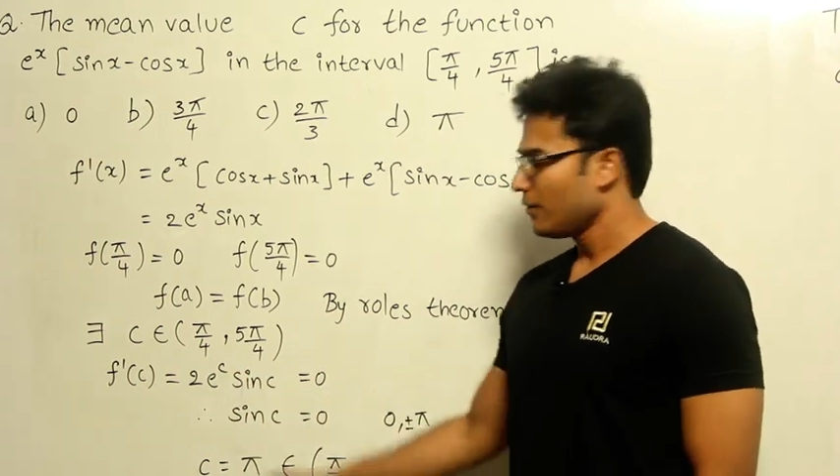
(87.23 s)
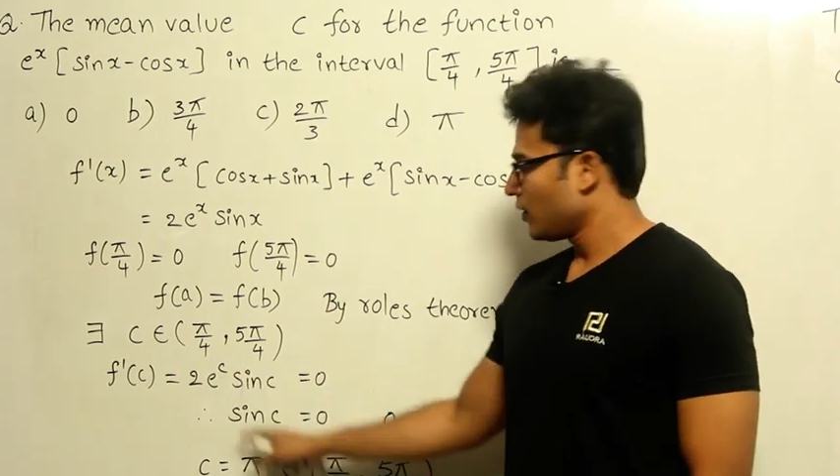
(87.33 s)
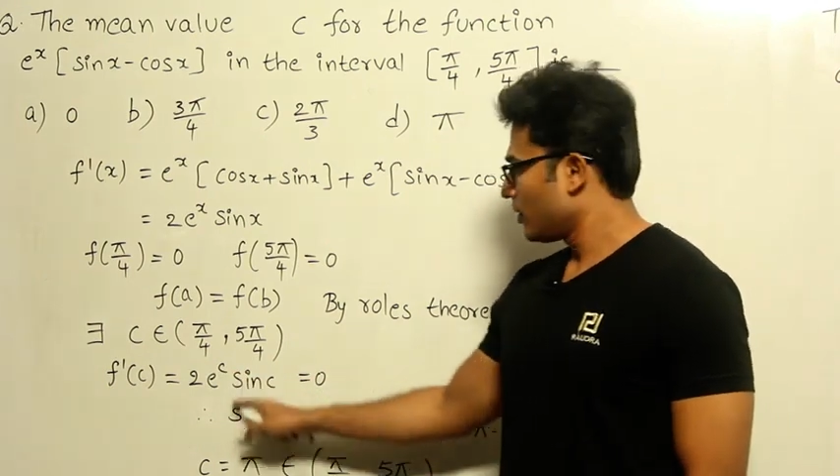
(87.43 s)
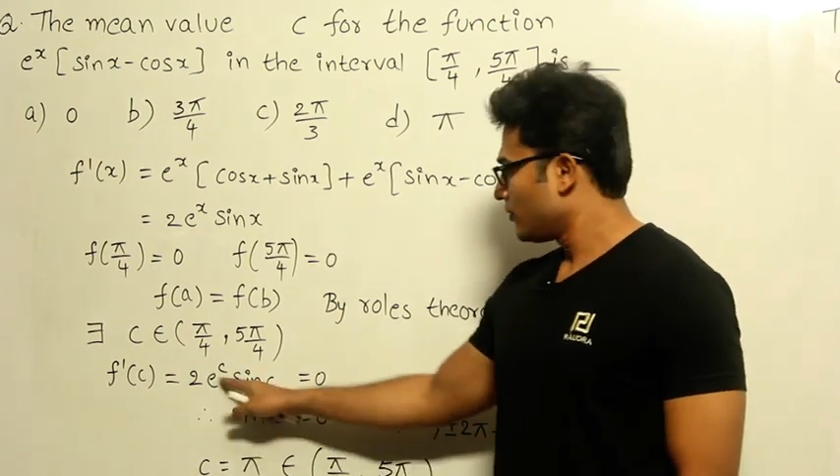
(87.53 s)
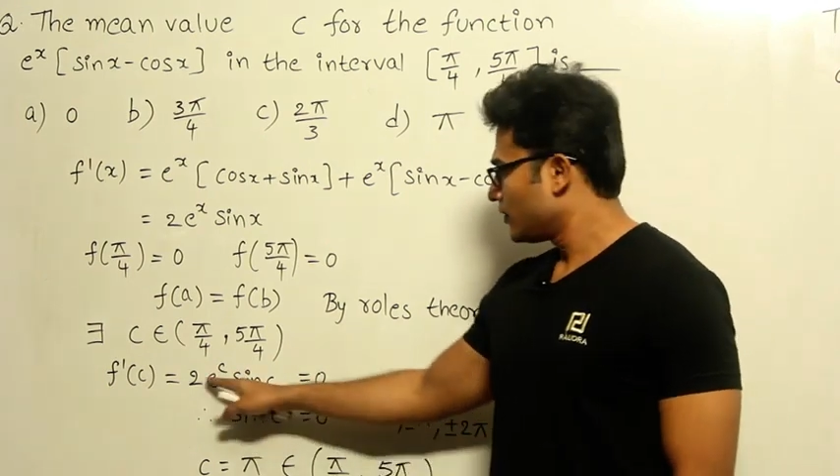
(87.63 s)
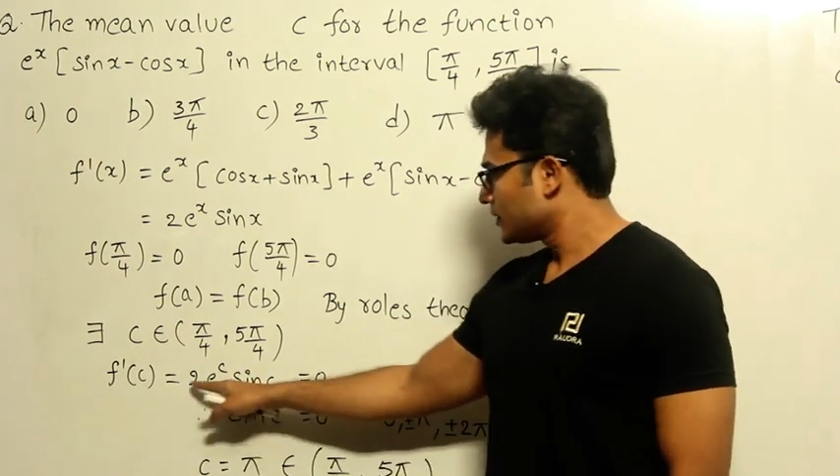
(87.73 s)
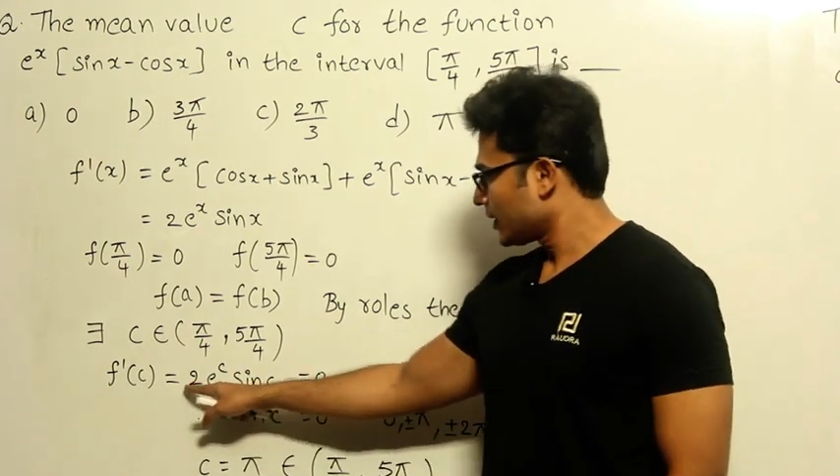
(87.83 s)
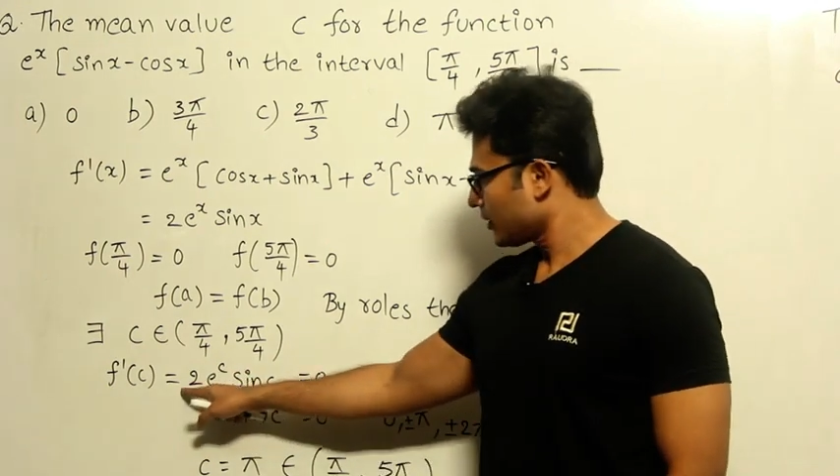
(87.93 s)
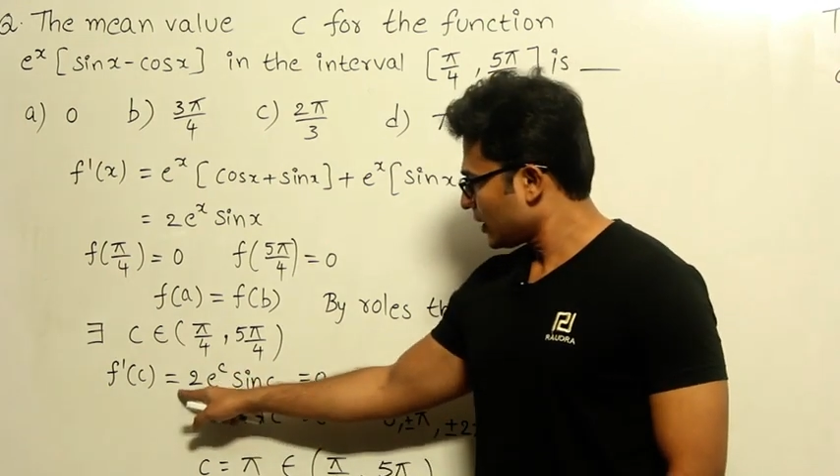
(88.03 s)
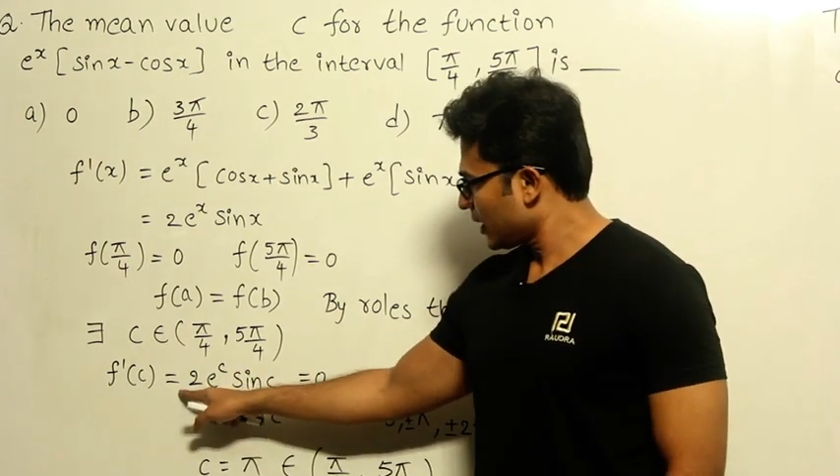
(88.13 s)
Now if this
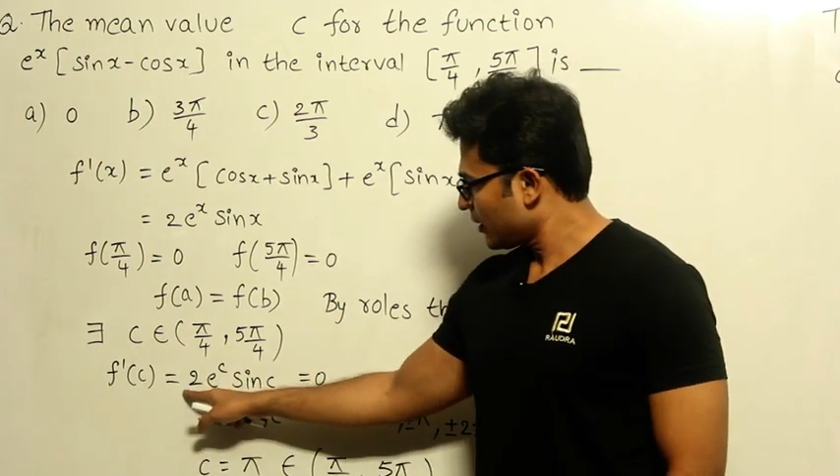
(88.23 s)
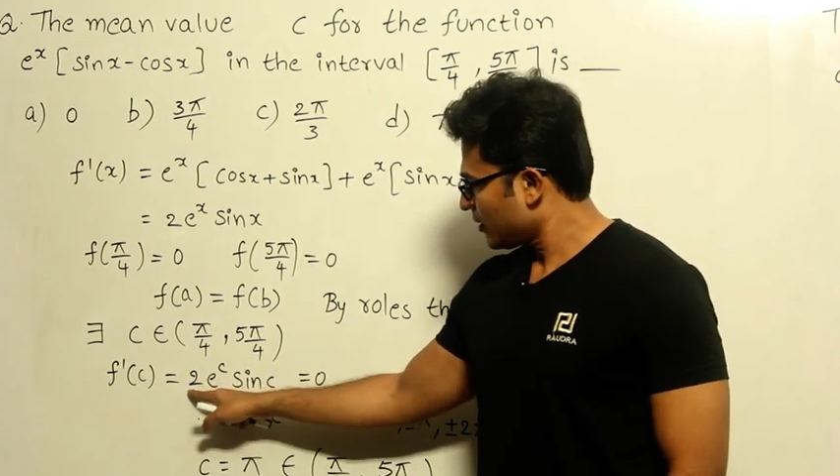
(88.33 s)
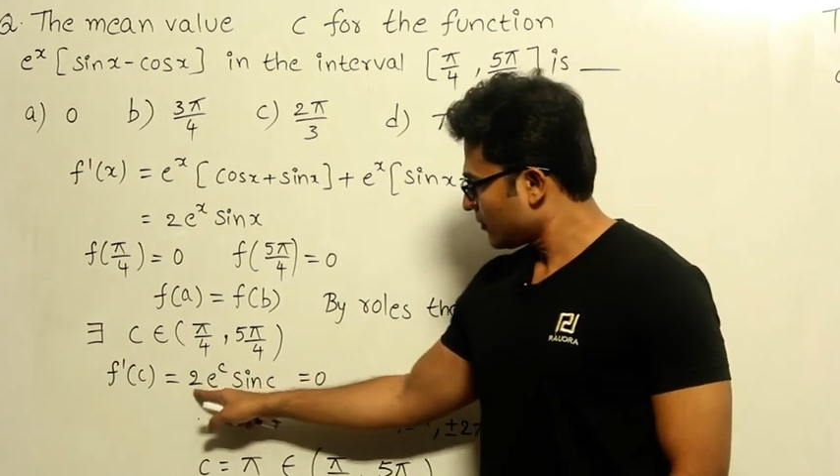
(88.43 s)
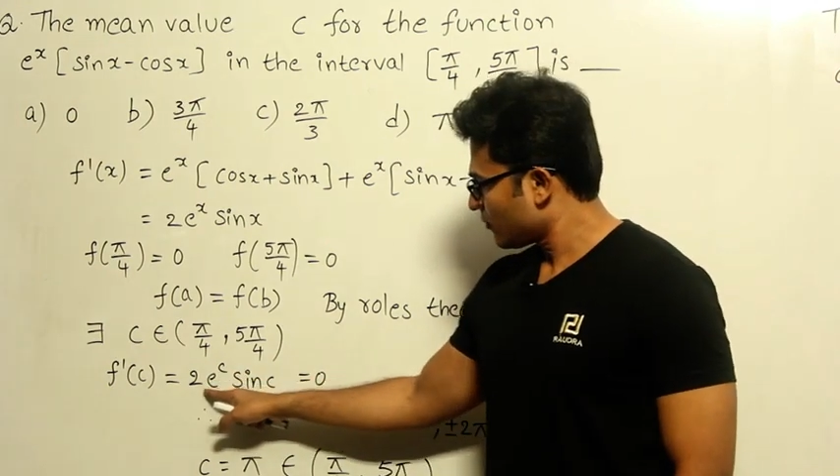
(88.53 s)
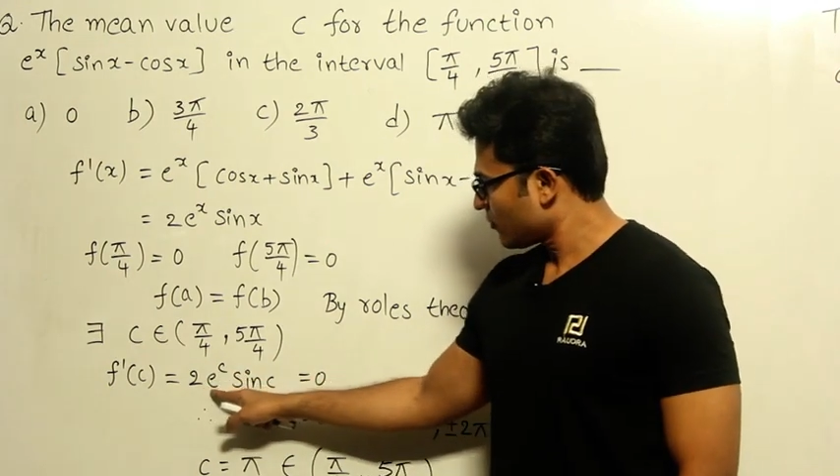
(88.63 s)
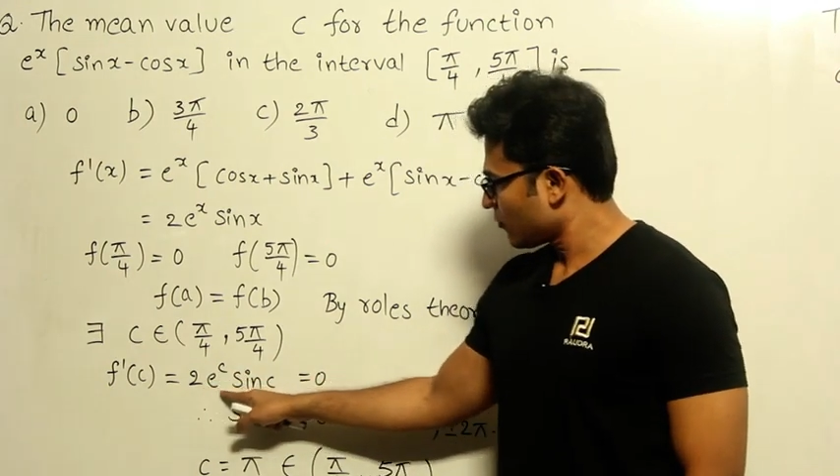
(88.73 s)
entire